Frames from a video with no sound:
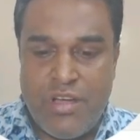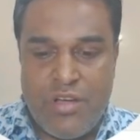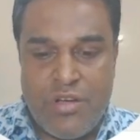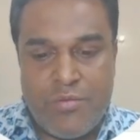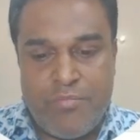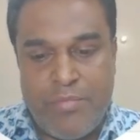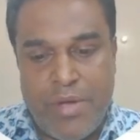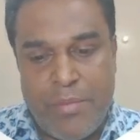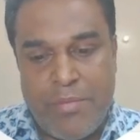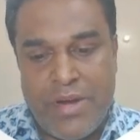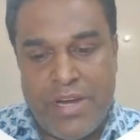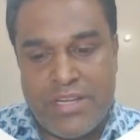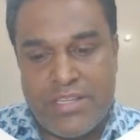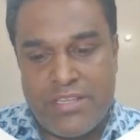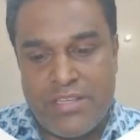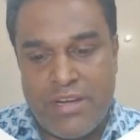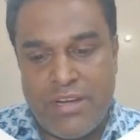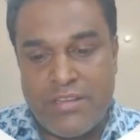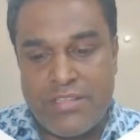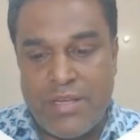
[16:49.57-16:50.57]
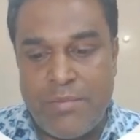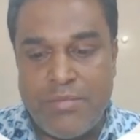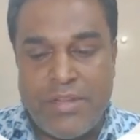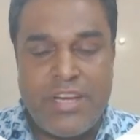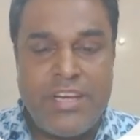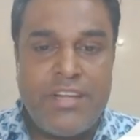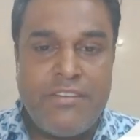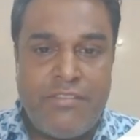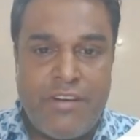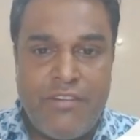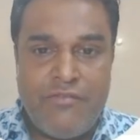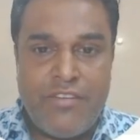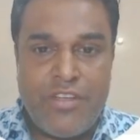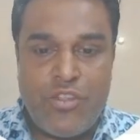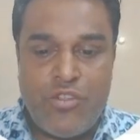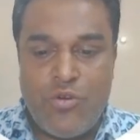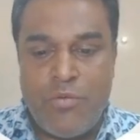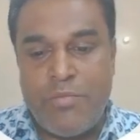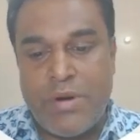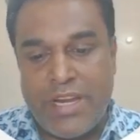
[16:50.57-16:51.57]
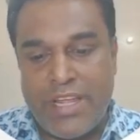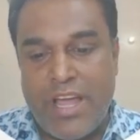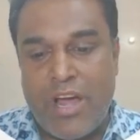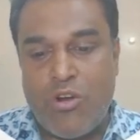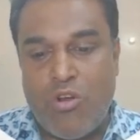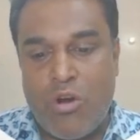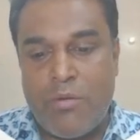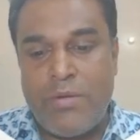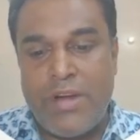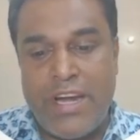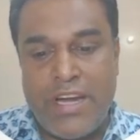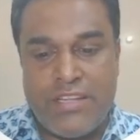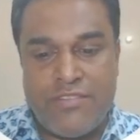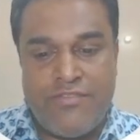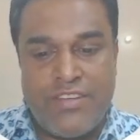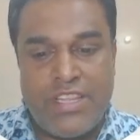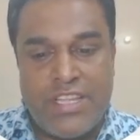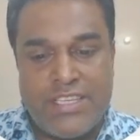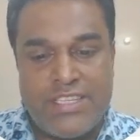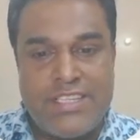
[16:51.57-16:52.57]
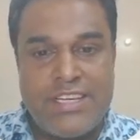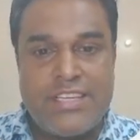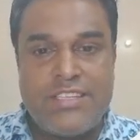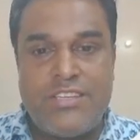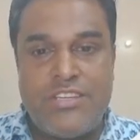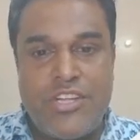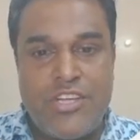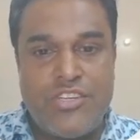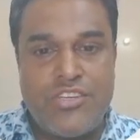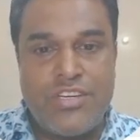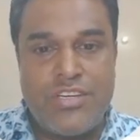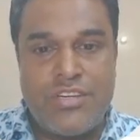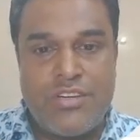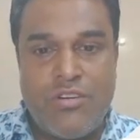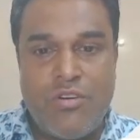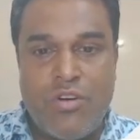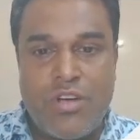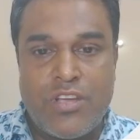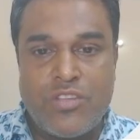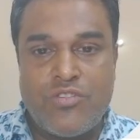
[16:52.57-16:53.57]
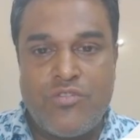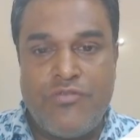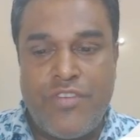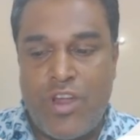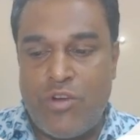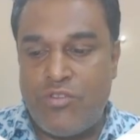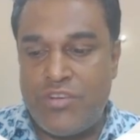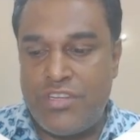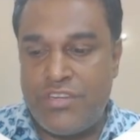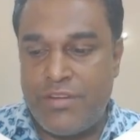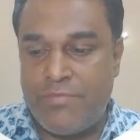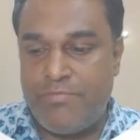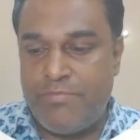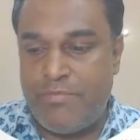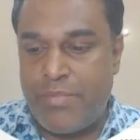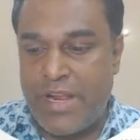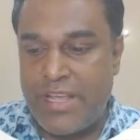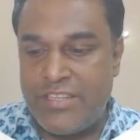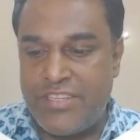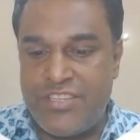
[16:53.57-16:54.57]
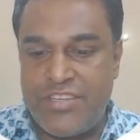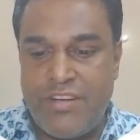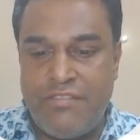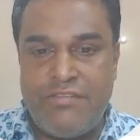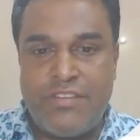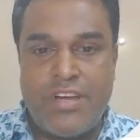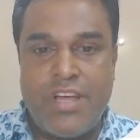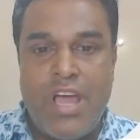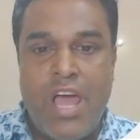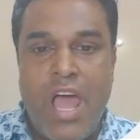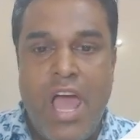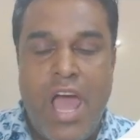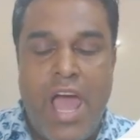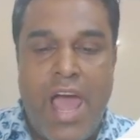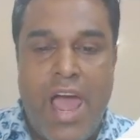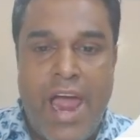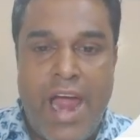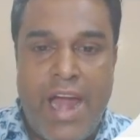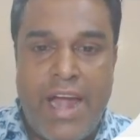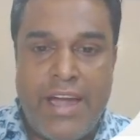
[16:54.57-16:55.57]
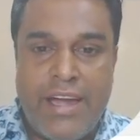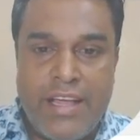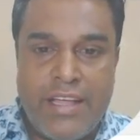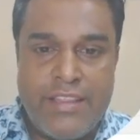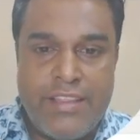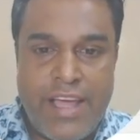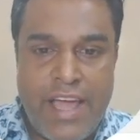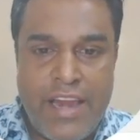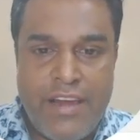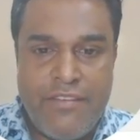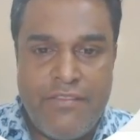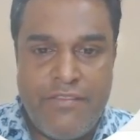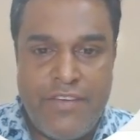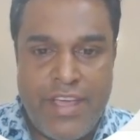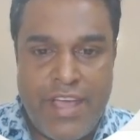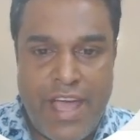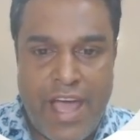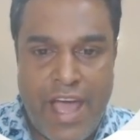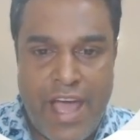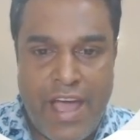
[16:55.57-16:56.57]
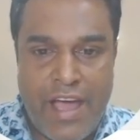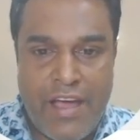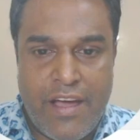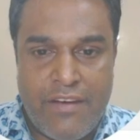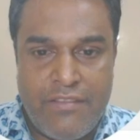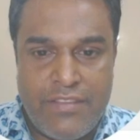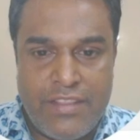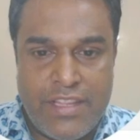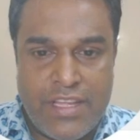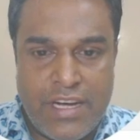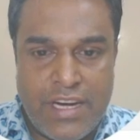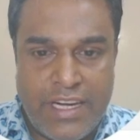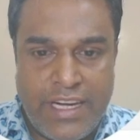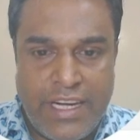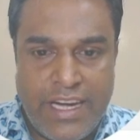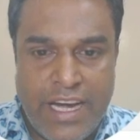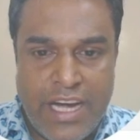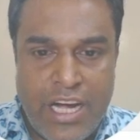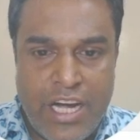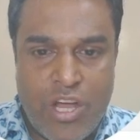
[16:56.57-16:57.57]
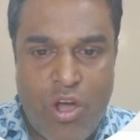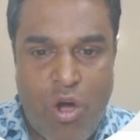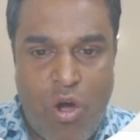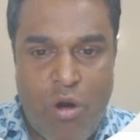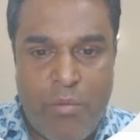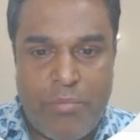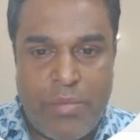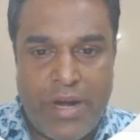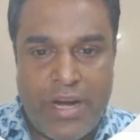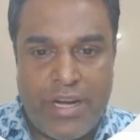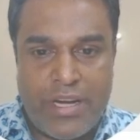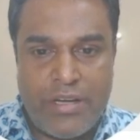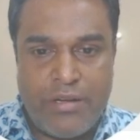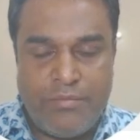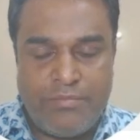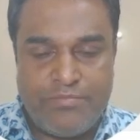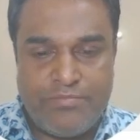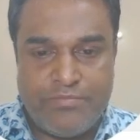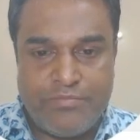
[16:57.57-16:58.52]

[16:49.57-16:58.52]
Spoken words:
Maybe it's something different with you, but yeah, normally it's with the 6 digit. Okay, so we have to press shift, and then we have the tilde operator.